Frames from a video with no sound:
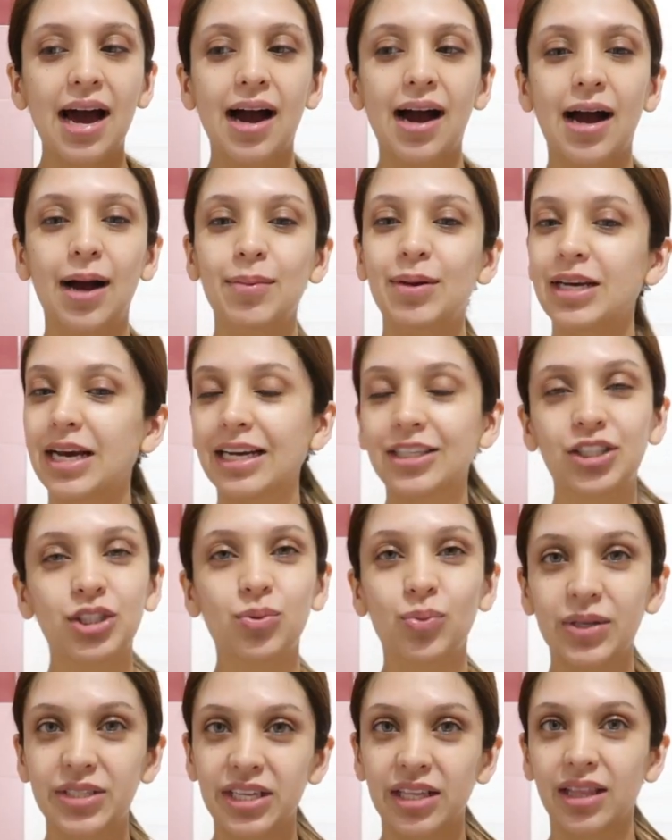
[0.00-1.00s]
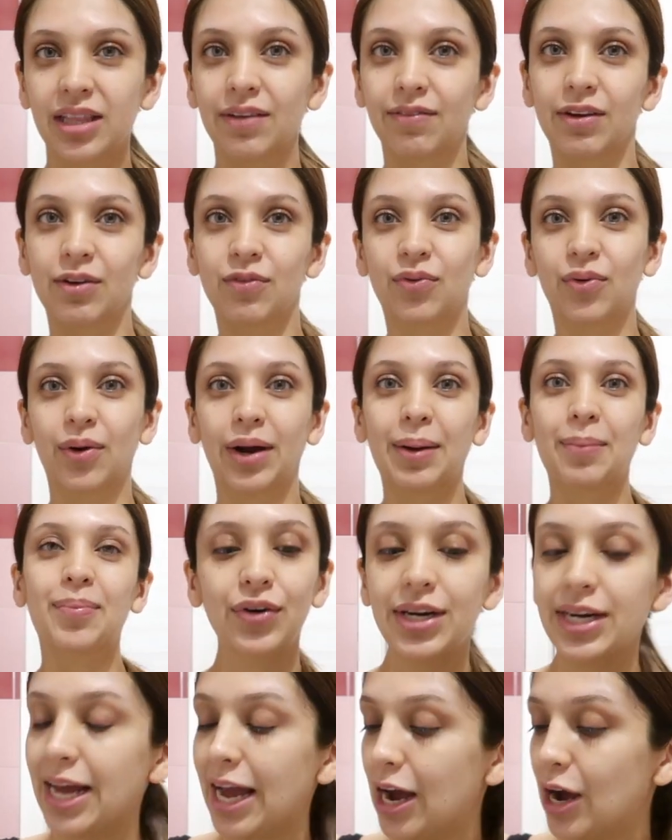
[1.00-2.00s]
Um, I just wasn't living for it.
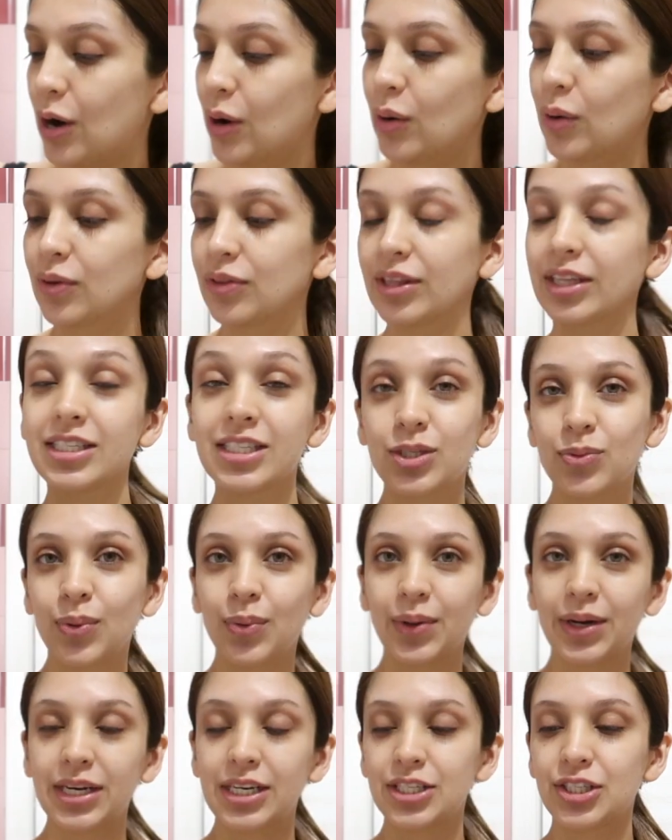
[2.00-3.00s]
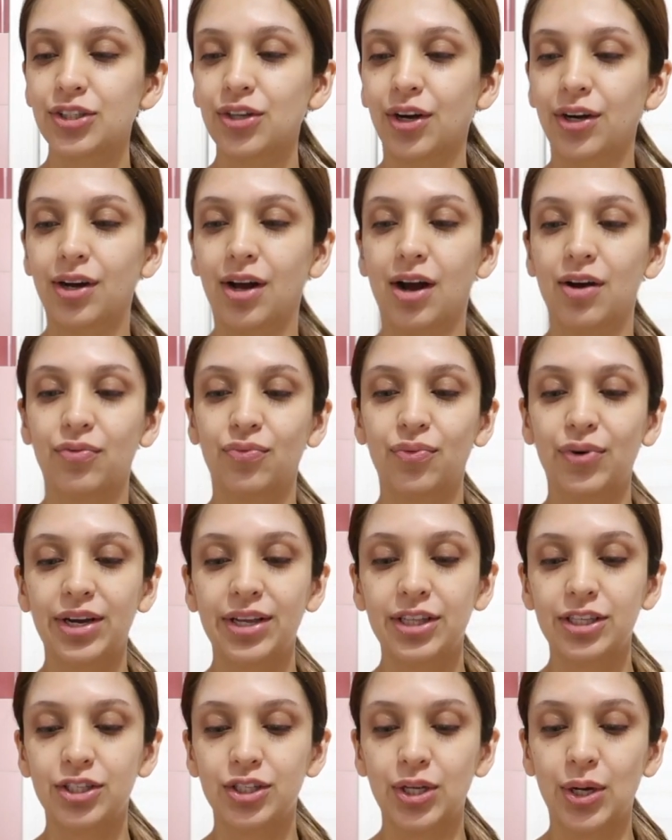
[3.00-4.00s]
For now, this is what we're gonna start off
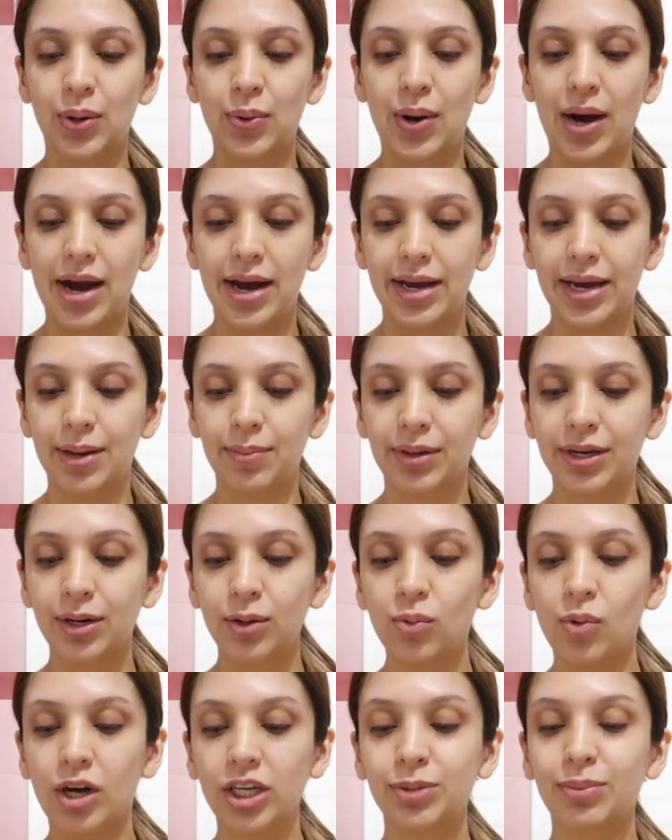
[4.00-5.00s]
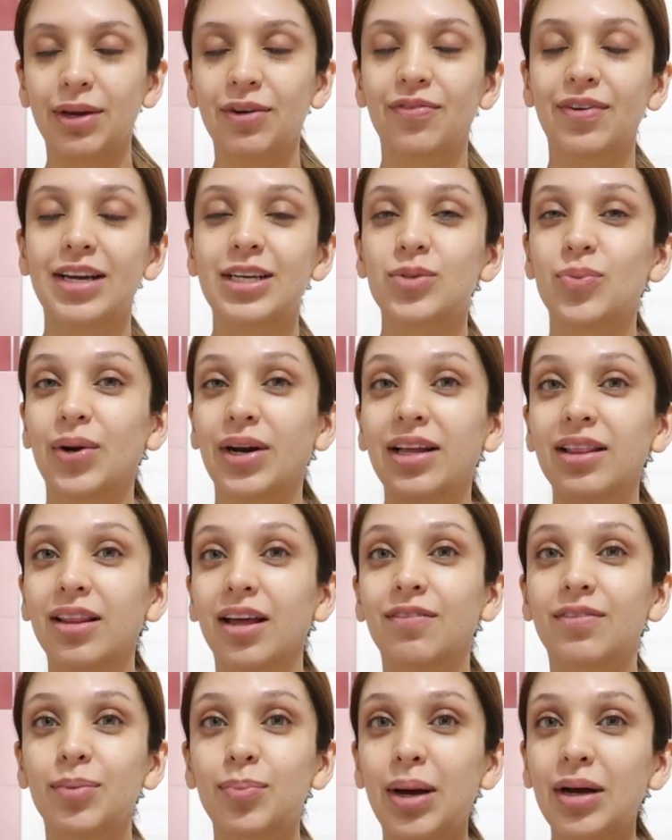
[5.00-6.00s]
with. So I am gonna wash my face. What I
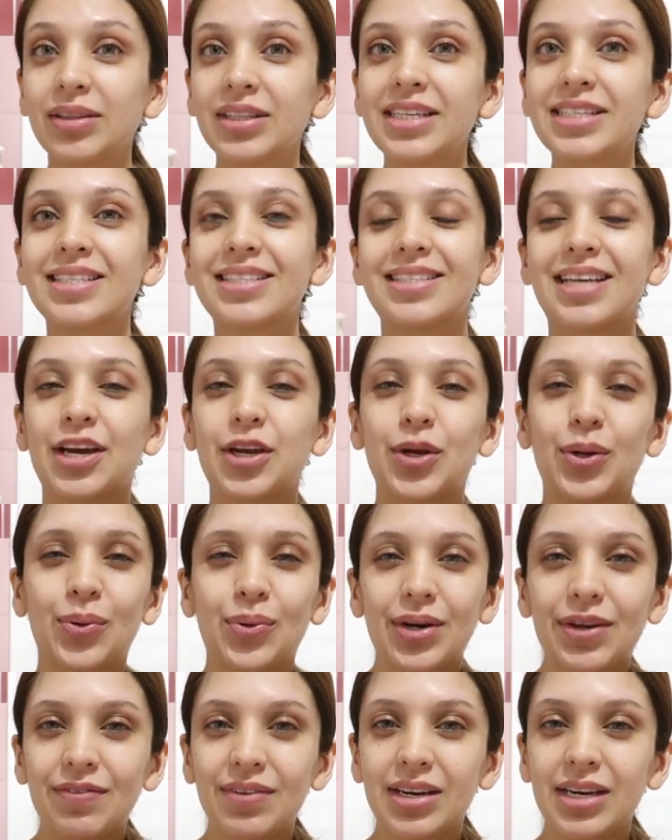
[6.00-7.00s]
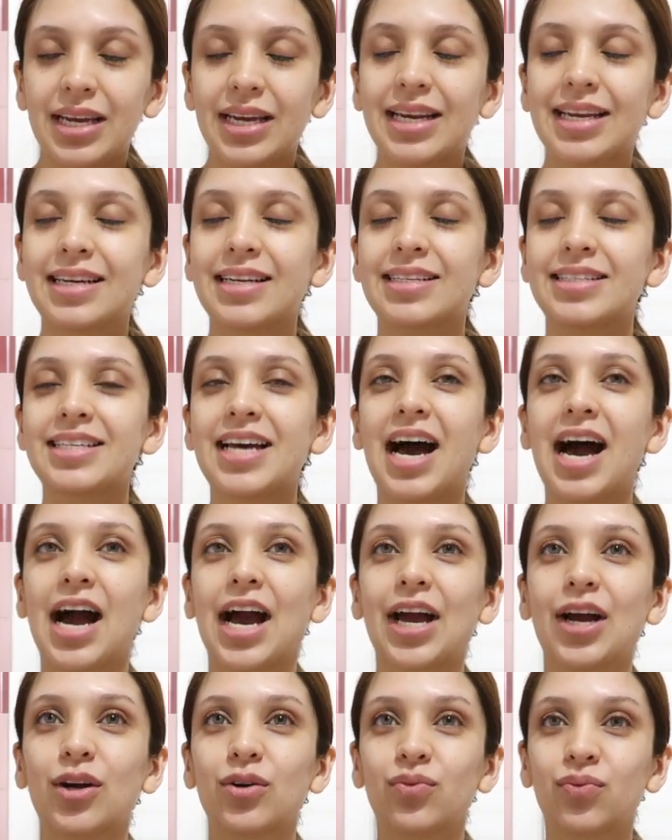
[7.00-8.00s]
love about this is that you don't even need an
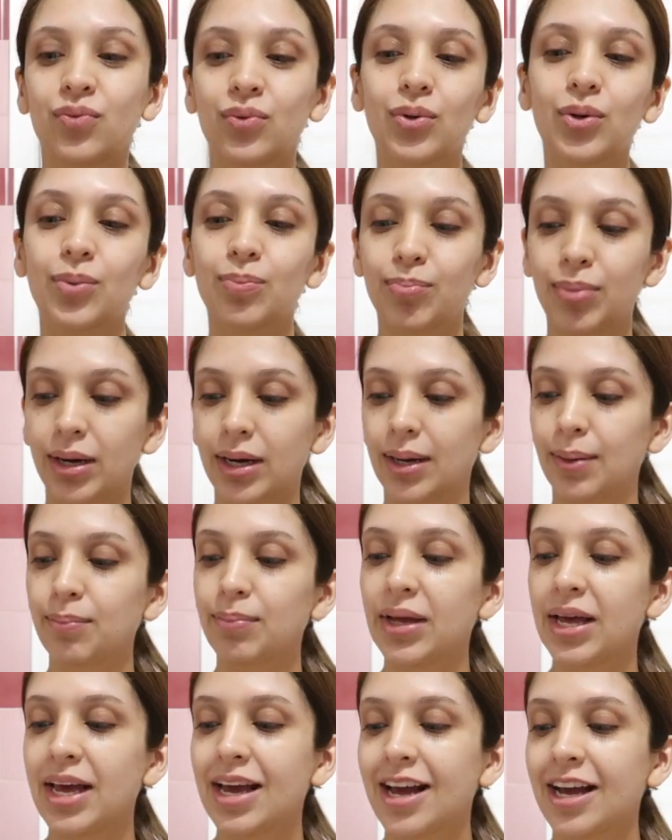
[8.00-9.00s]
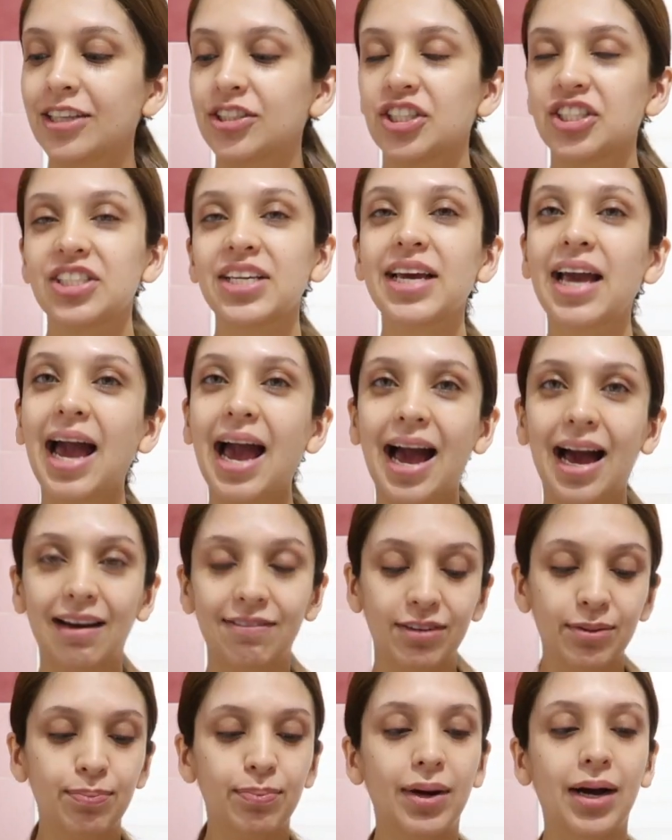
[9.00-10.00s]
entire full pump, just like
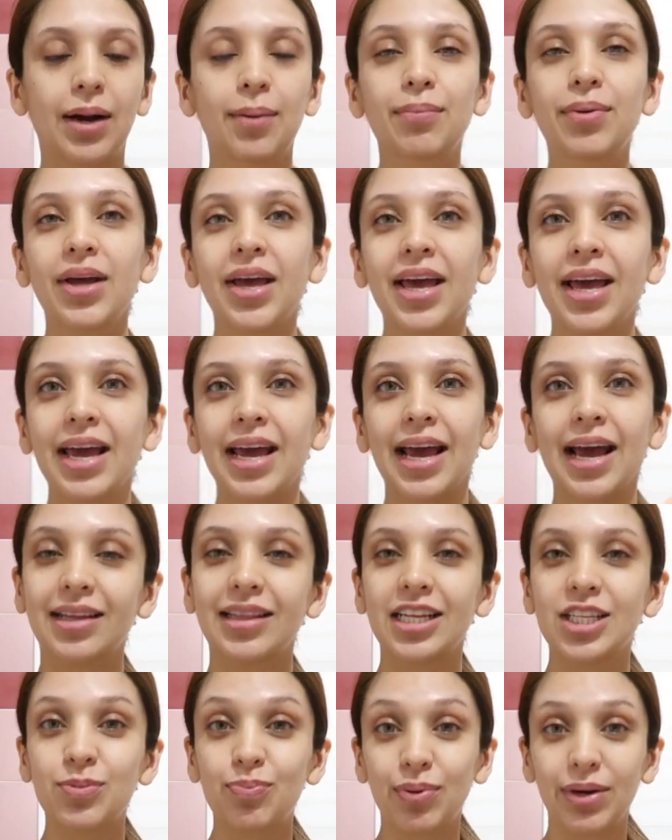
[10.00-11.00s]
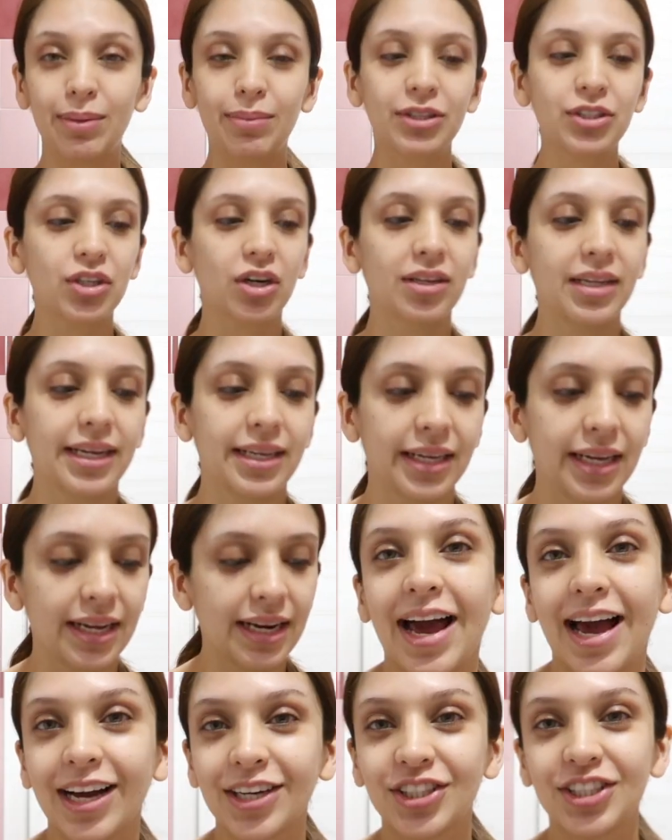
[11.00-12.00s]
half a pump. And that's pretty much all I
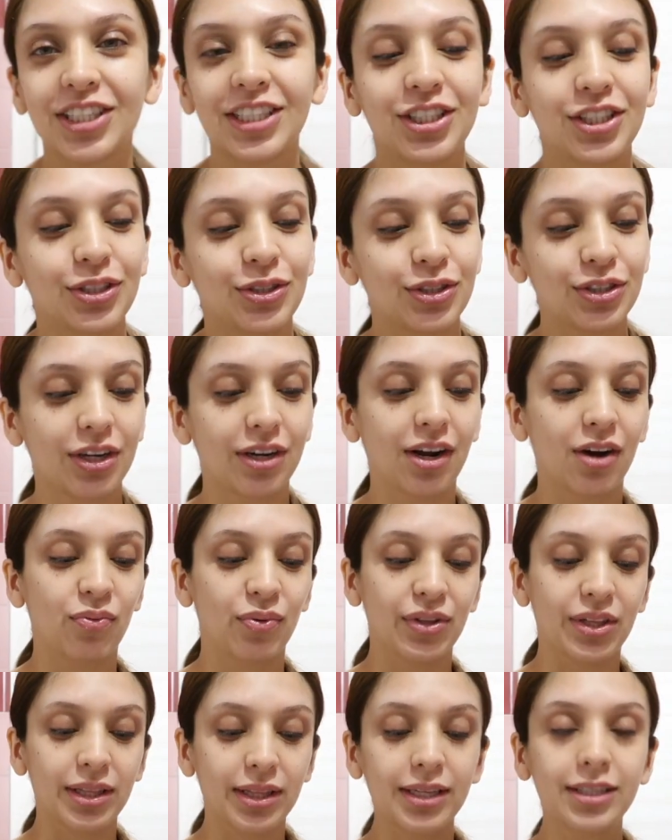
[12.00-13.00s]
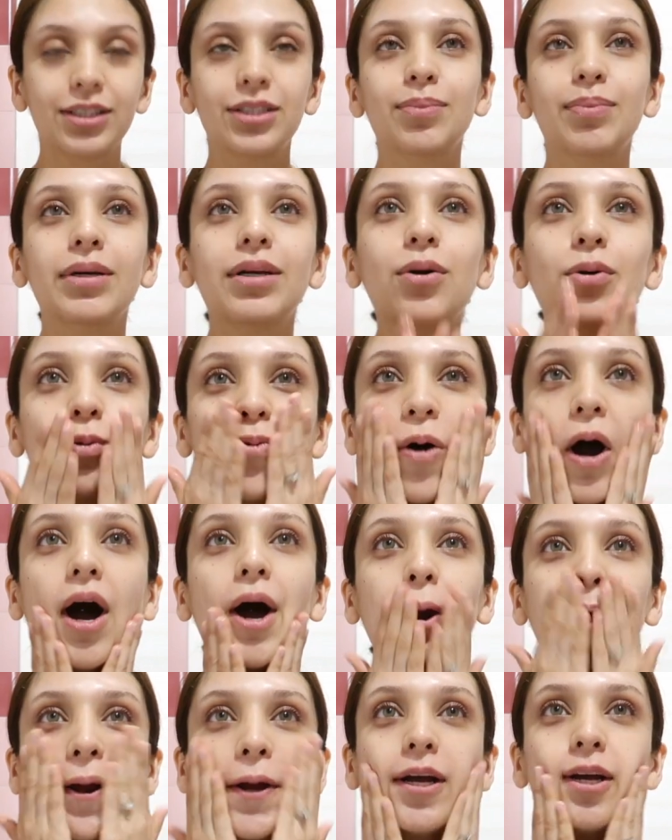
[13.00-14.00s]
need. I actually do start off with a little bit of
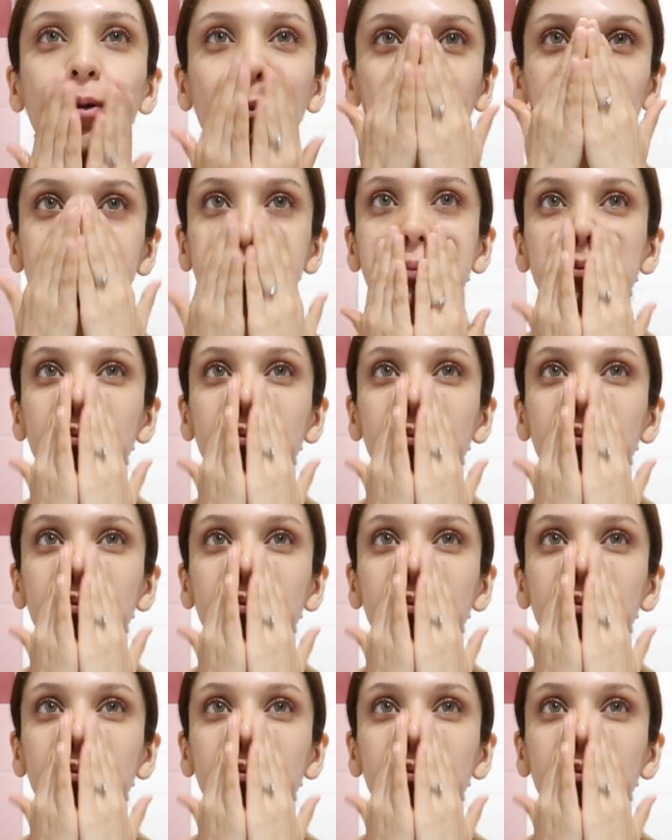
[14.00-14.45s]
water